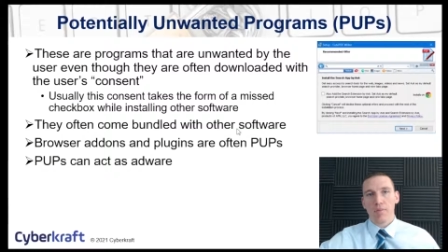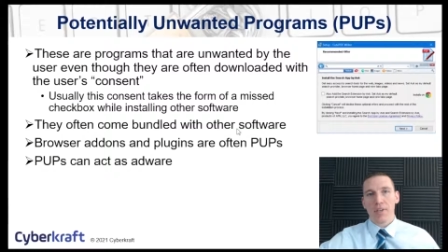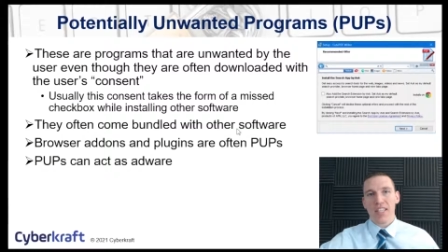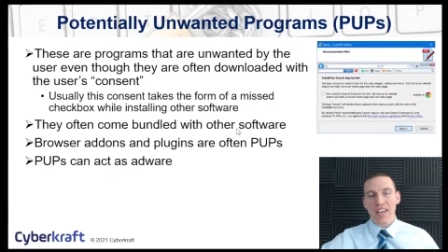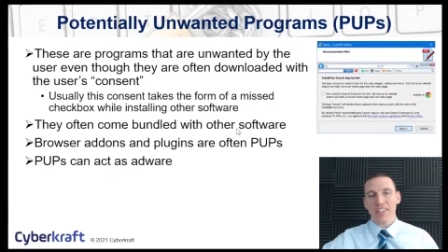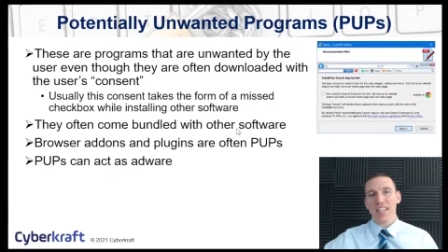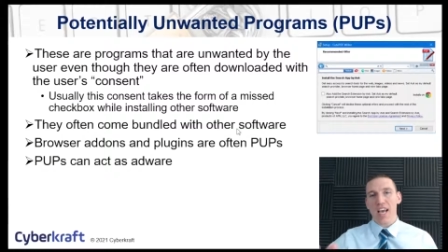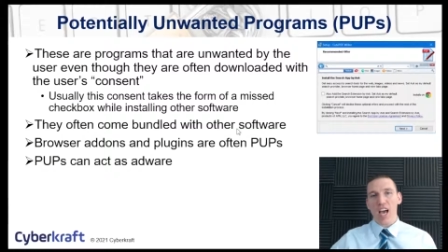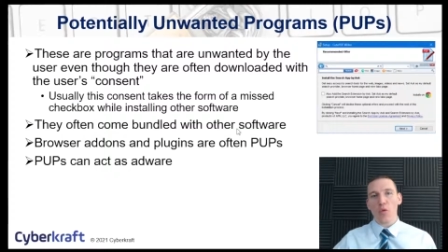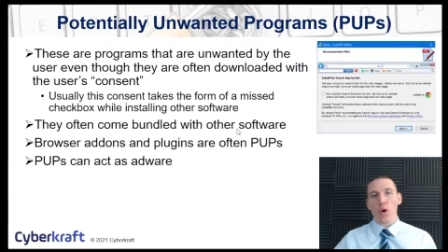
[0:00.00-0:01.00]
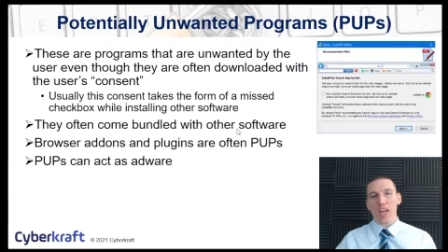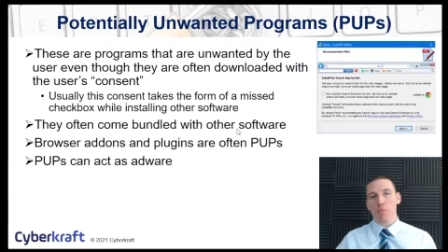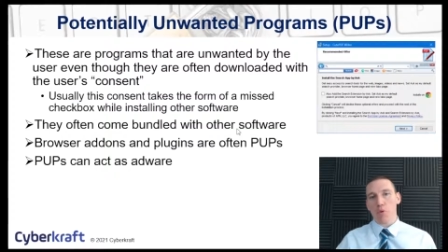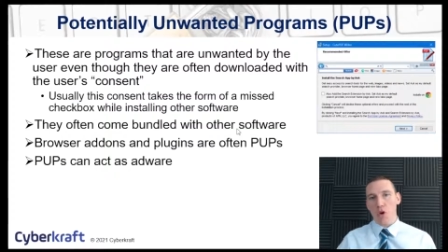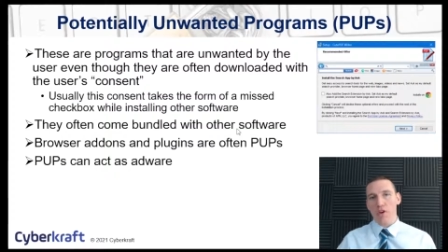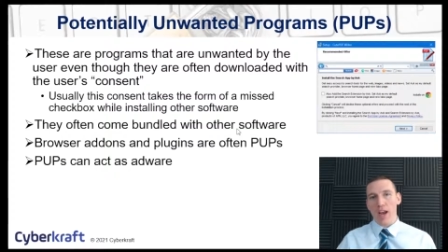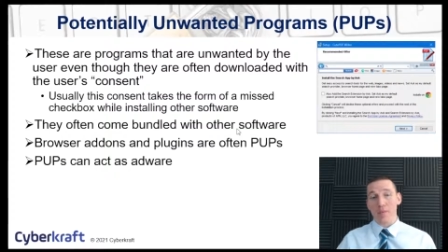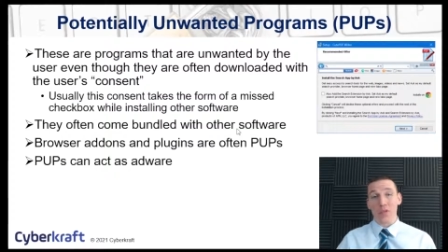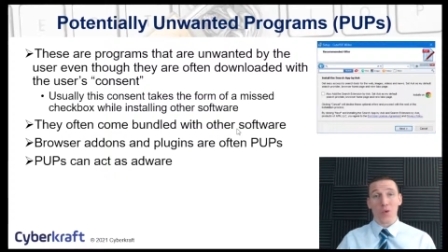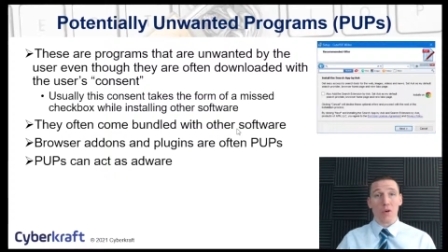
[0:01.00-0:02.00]
potentially unwanted
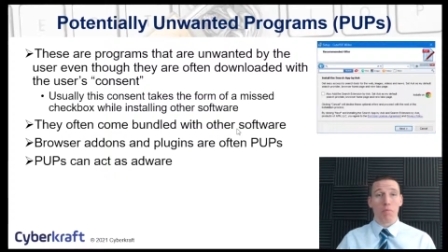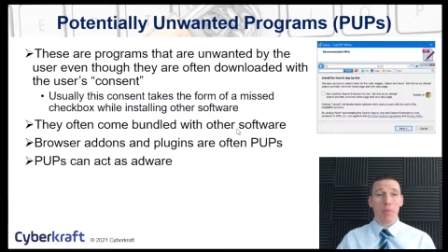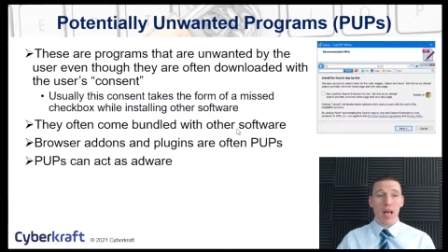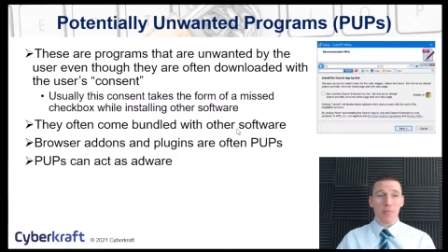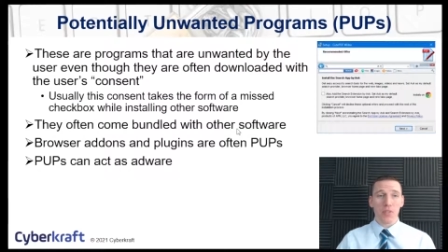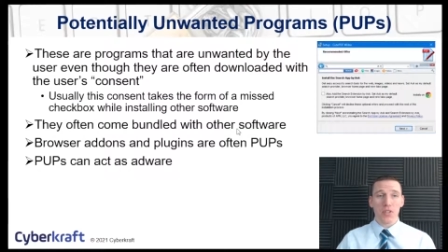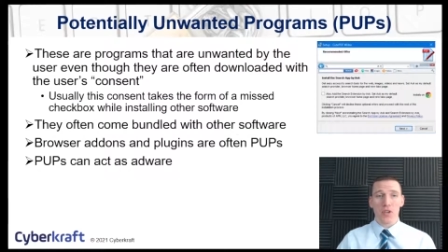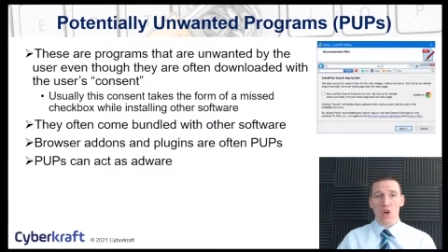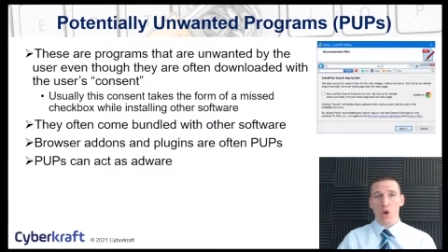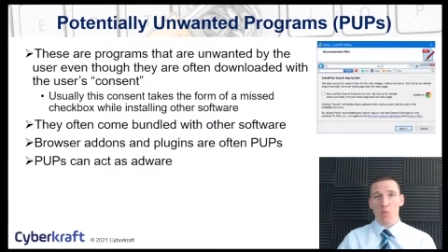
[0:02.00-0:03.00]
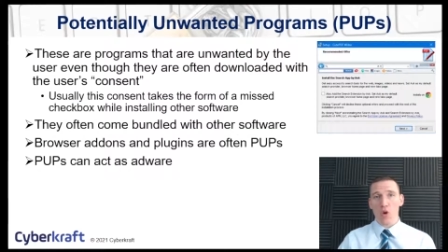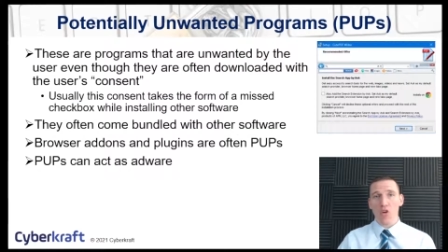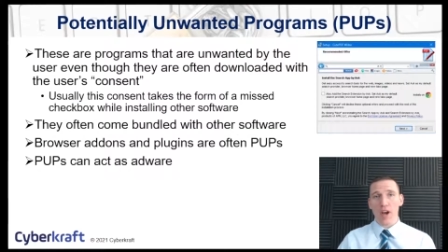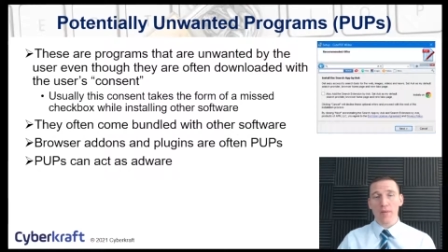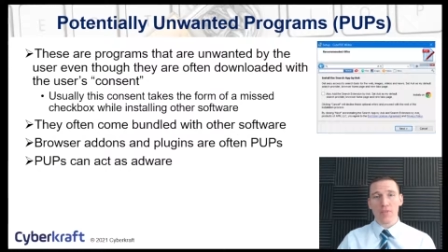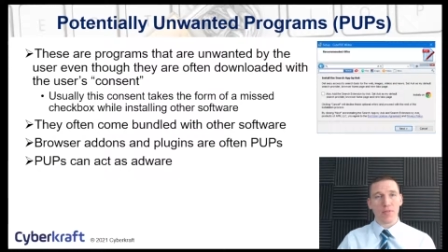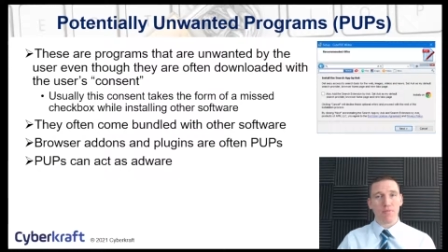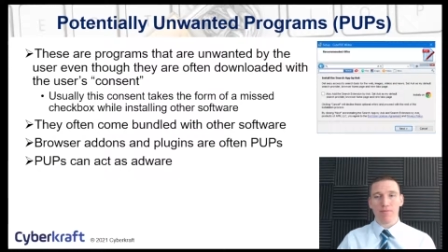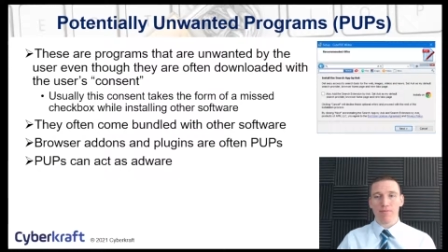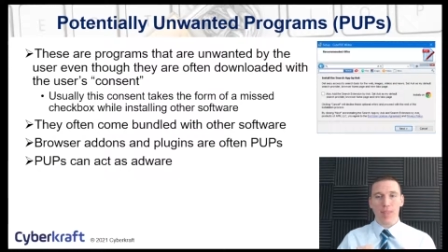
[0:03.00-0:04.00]
programs or PUPs or programs
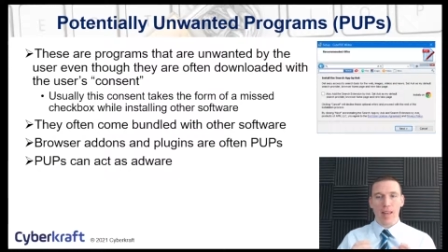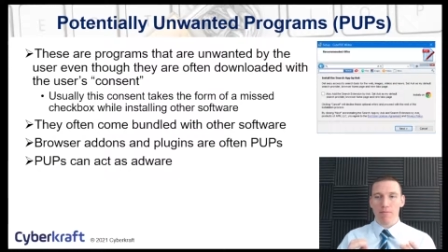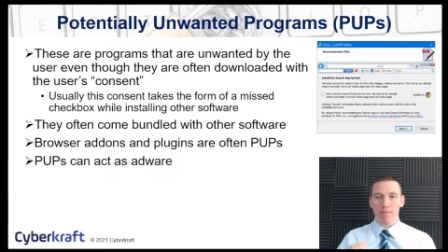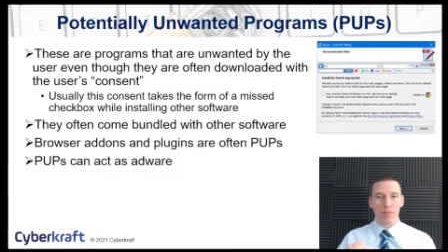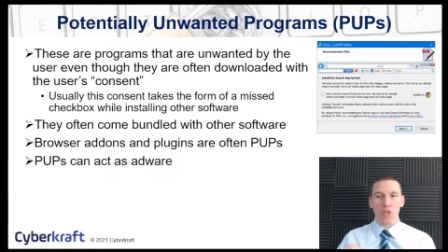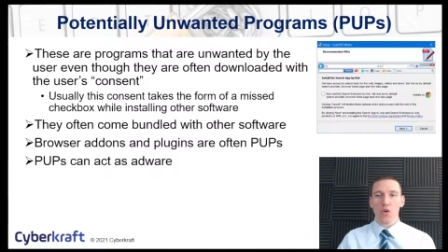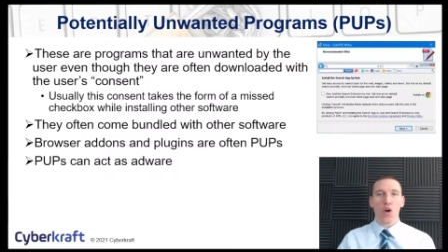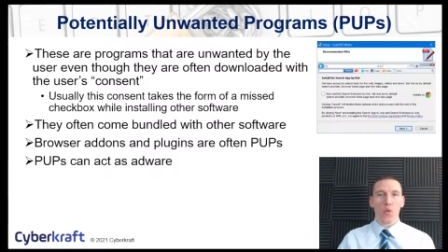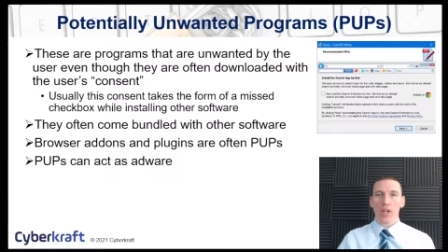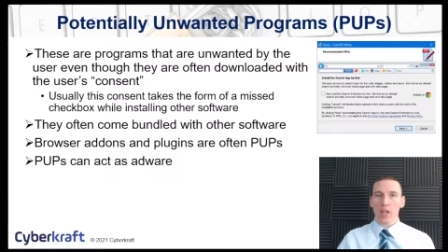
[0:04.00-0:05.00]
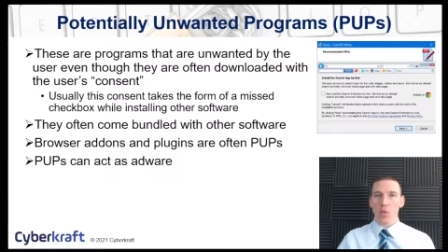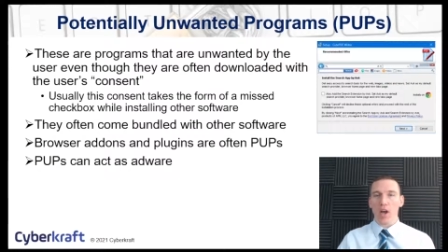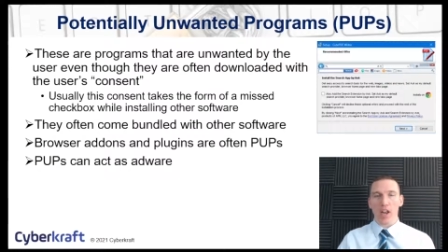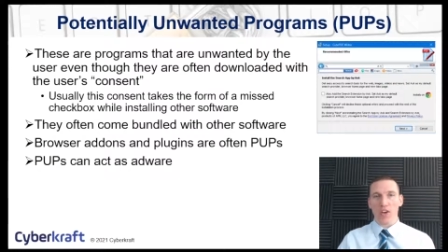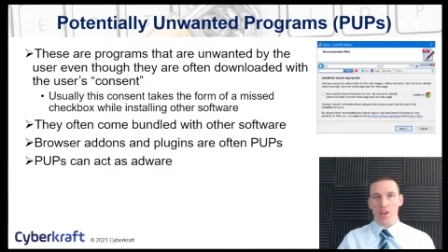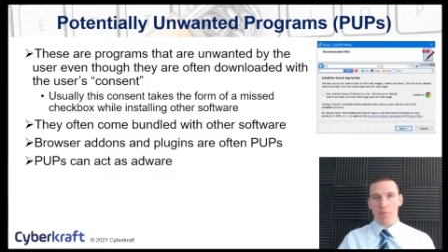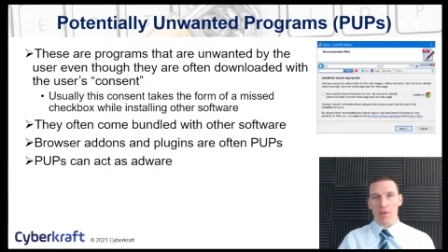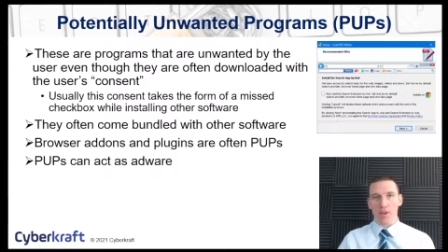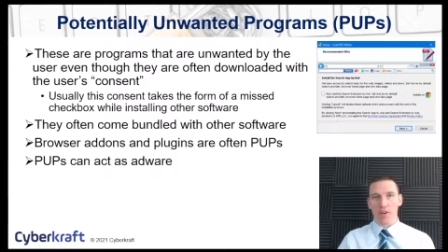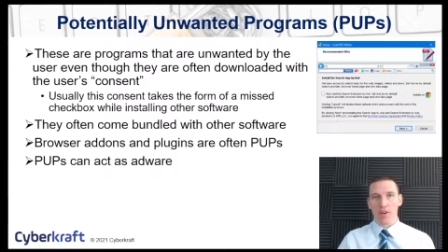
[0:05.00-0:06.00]
that you don't really want on your
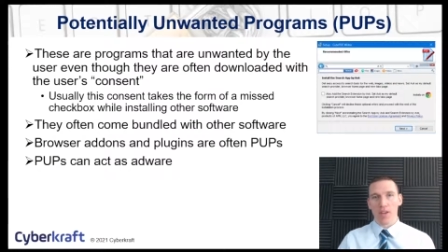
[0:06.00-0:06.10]
computer.